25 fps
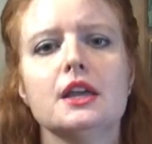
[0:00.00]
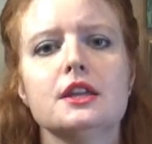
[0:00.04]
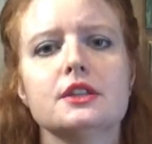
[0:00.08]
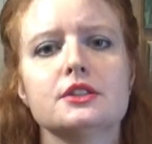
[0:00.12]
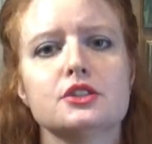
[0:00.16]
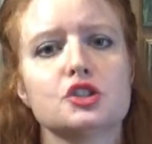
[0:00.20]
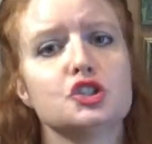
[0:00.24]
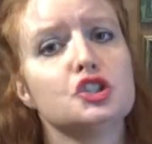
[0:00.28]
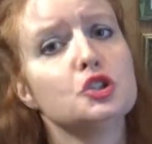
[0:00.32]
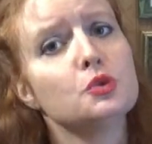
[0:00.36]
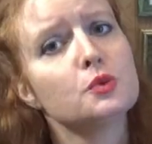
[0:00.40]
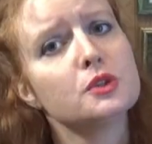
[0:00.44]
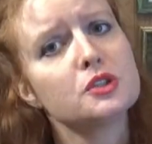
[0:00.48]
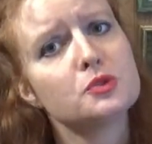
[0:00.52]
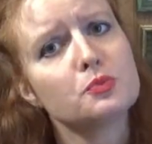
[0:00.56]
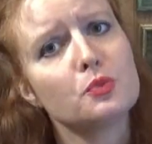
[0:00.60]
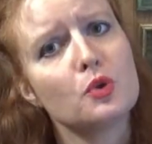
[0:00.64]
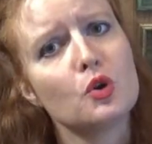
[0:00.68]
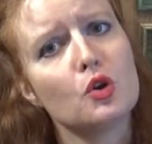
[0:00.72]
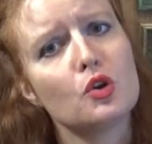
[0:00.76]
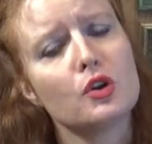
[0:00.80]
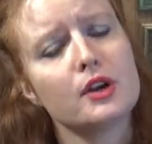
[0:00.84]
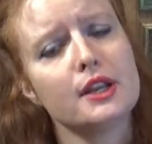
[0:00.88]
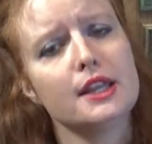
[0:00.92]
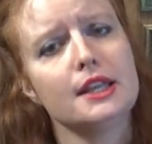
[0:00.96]
So she was
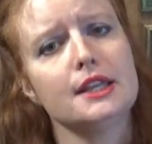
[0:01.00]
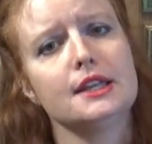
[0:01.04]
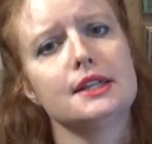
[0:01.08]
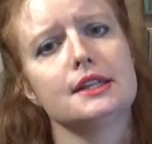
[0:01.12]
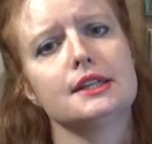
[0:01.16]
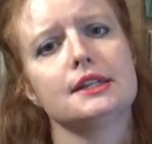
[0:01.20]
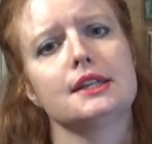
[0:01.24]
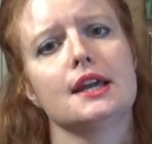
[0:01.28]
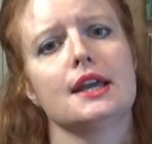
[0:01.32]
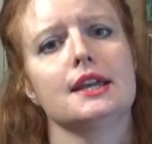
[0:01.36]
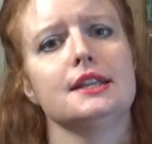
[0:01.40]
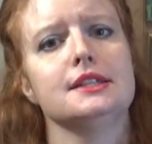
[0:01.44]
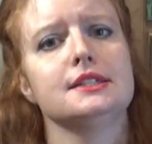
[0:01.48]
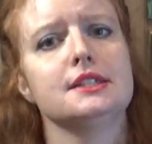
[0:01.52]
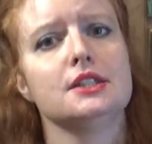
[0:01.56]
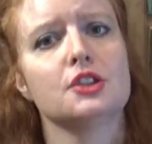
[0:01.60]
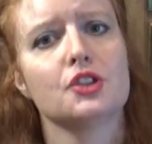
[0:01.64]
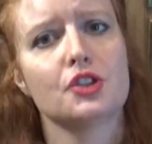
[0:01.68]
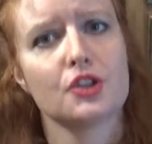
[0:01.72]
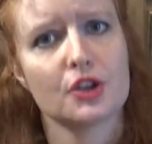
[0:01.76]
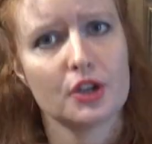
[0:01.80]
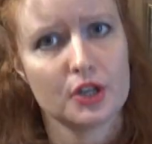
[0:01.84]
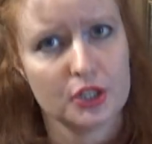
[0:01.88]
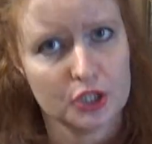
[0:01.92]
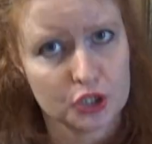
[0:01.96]
born in
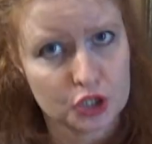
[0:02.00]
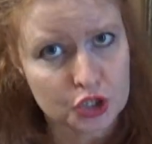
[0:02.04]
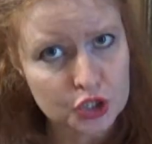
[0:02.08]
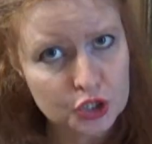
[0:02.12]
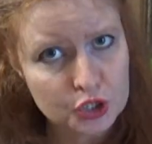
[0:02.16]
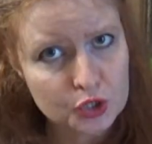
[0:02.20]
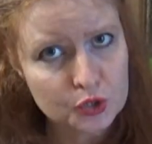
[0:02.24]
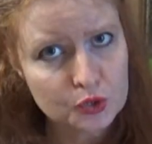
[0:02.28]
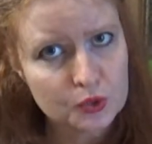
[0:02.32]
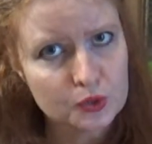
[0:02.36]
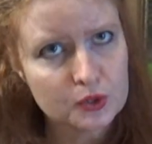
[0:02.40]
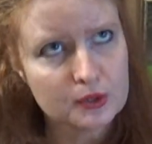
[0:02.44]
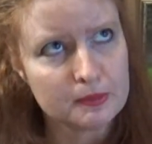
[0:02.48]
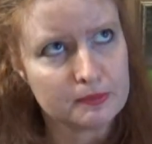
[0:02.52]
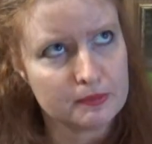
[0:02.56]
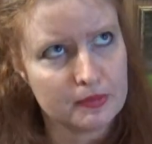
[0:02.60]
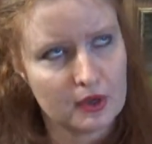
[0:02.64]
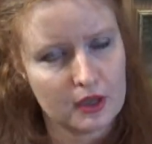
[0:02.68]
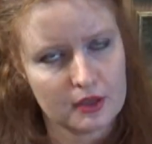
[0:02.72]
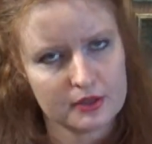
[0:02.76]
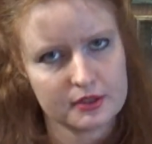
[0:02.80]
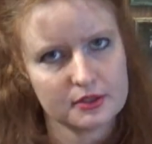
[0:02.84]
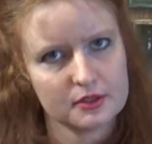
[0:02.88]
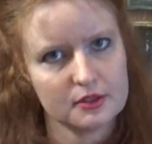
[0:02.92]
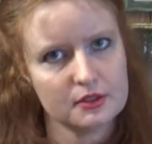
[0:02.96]
1932 in
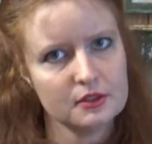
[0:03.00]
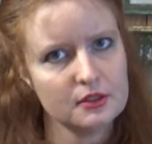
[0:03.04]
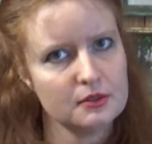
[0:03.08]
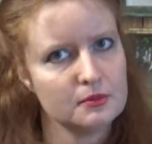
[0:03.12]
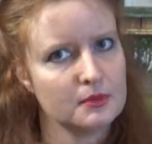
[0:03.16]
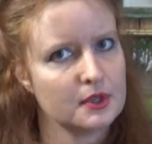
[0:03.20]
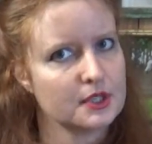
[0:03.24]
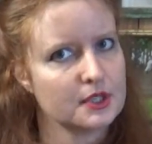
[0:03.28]
Boston, in